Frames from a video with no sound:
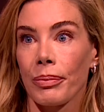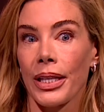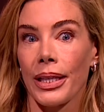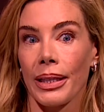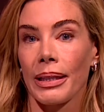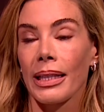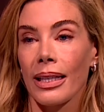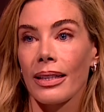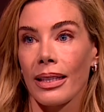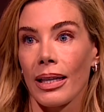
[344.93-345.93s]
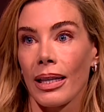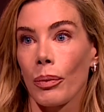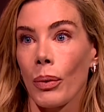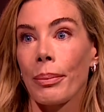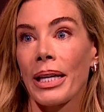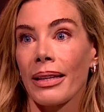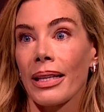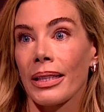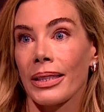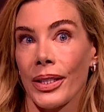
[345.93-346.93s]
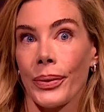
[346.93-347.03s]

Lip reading: the women that are